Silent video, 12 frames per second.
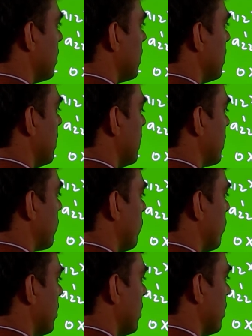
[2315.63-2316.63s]

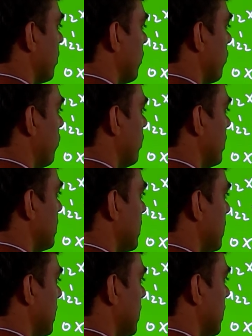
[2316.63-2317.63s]
equal
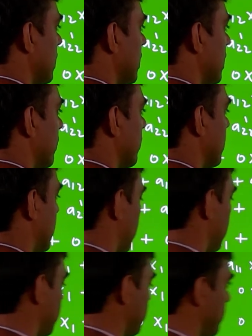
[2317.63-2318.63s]
v3 double dash.
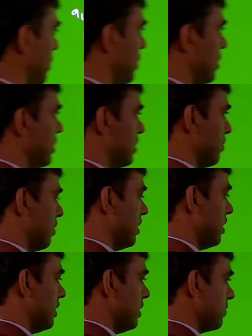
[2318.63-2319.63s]

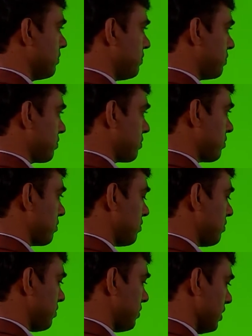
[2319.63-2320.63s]
Similarly,
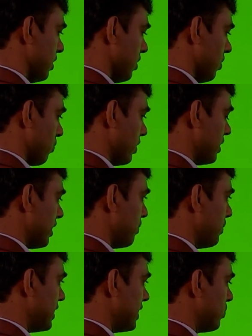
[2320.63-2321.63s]
what is the mth
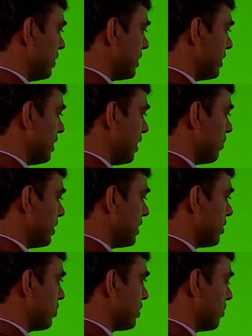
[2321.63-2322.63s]
equation? Mth
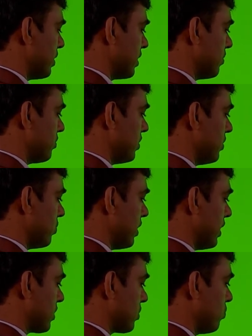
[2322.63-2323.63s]
equation becomes 0
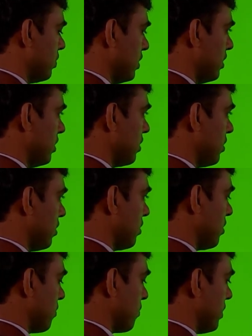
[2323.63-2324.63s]
x1
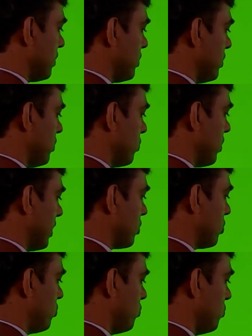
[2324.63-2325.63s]
plus 0
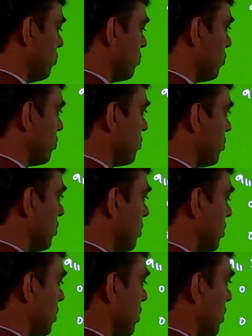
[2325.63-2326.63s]
x2
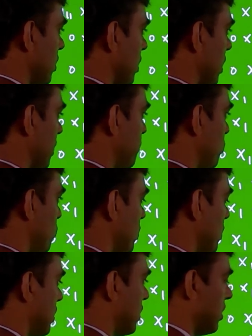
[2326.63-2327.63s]
up to
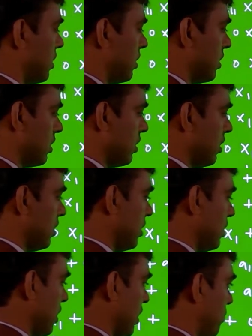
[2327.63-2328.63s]
what?
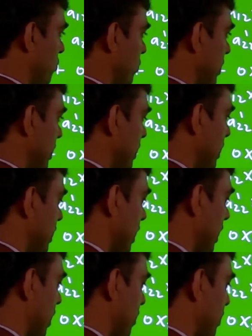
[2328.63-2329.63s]
Up to a
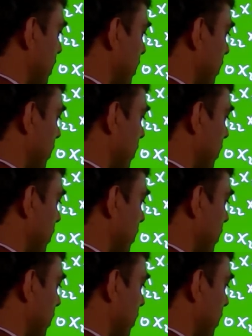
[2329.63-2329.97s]
mn